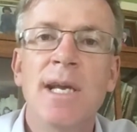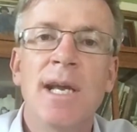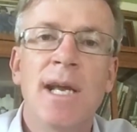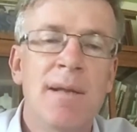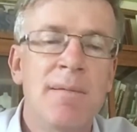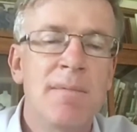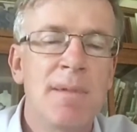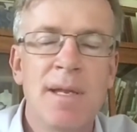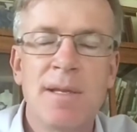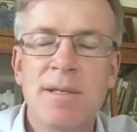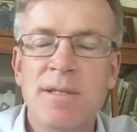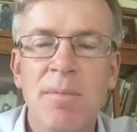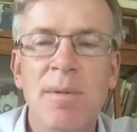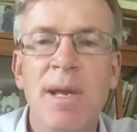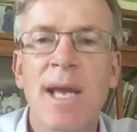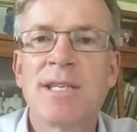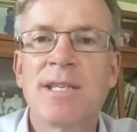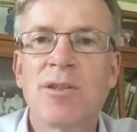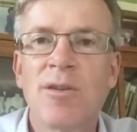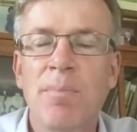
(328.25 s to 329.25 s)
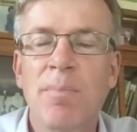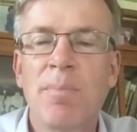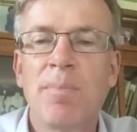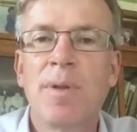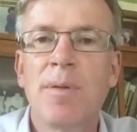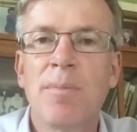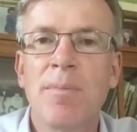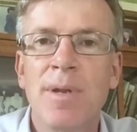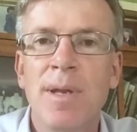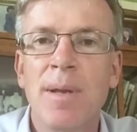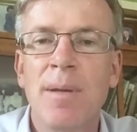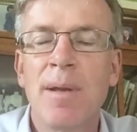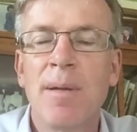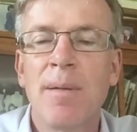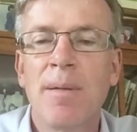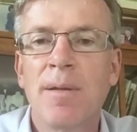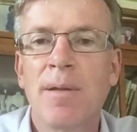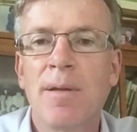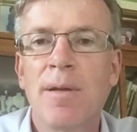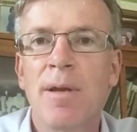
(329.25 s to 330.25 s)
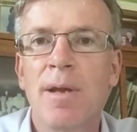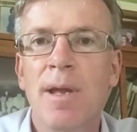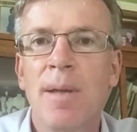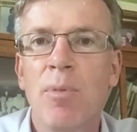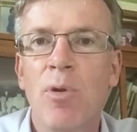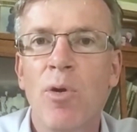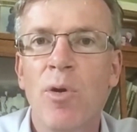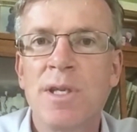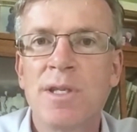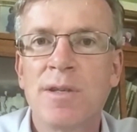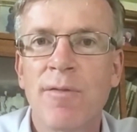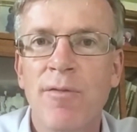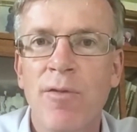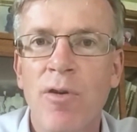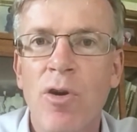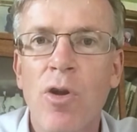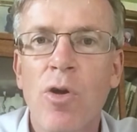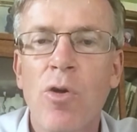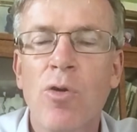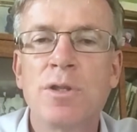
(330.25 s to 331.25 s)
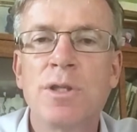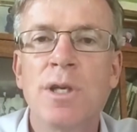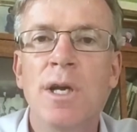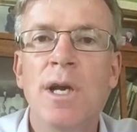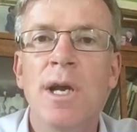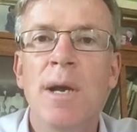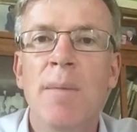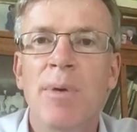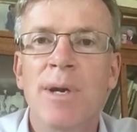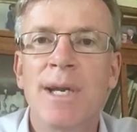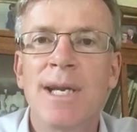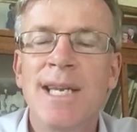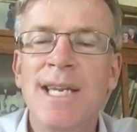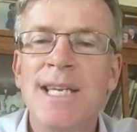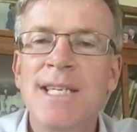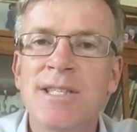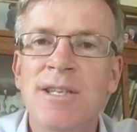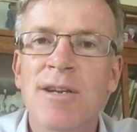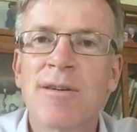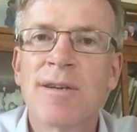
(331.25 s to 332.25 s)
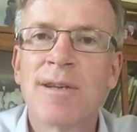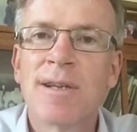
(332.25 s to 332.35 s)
In some cases, the employees are furloughed, but at least they